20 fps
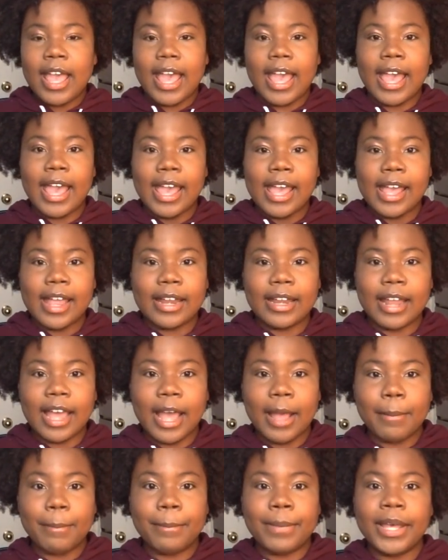And
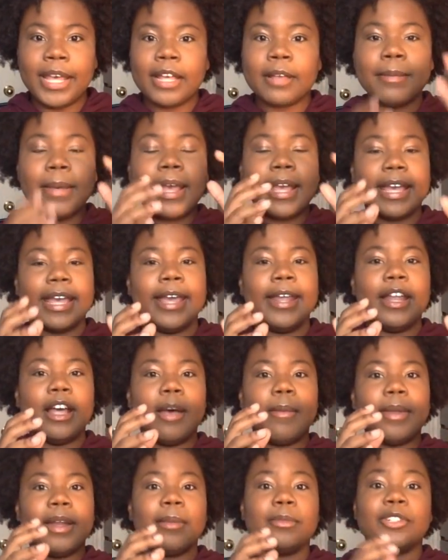I pick my kid
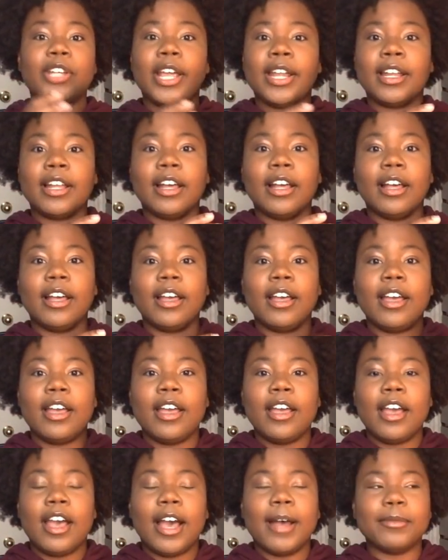up, and I'm trying
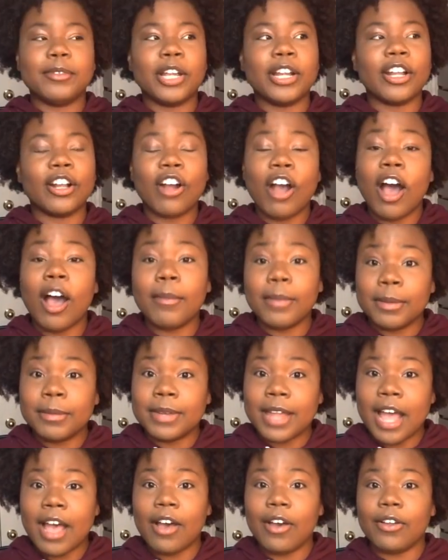to calm him
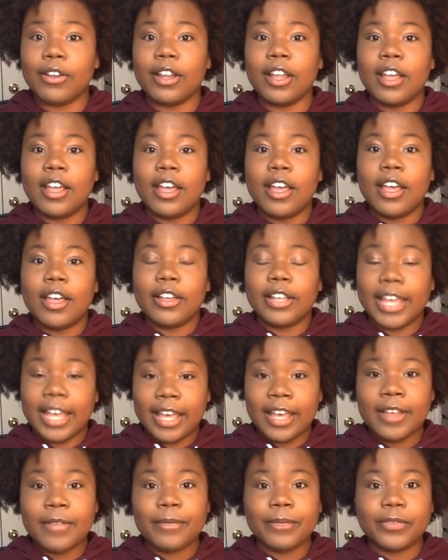down,
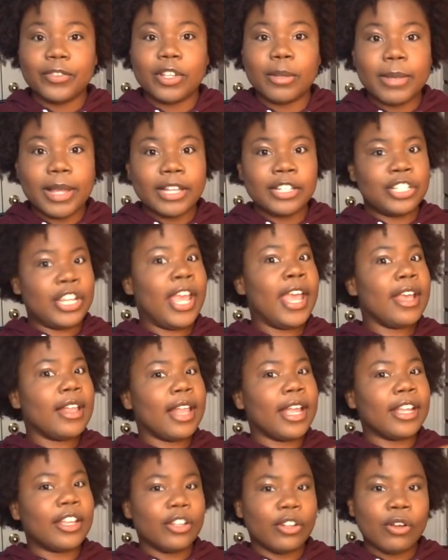okay? So I'm like, Jay,
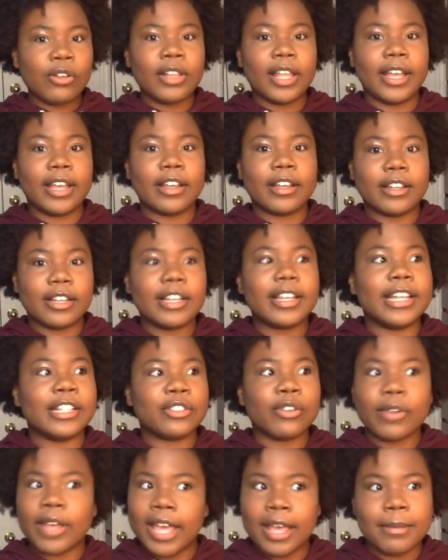like, you know, like,
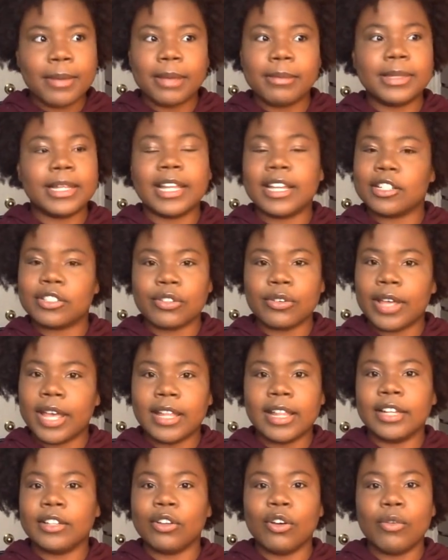it's okay, baby, like, it's
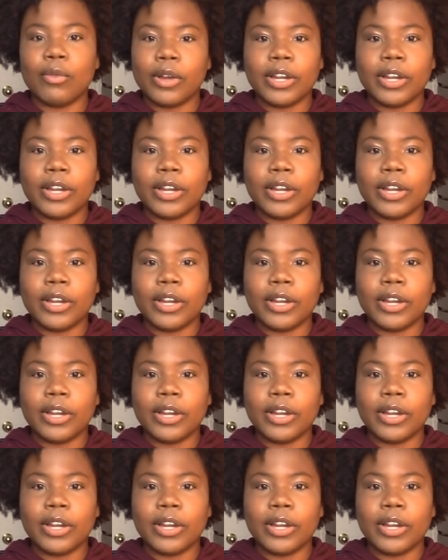okay, like, don't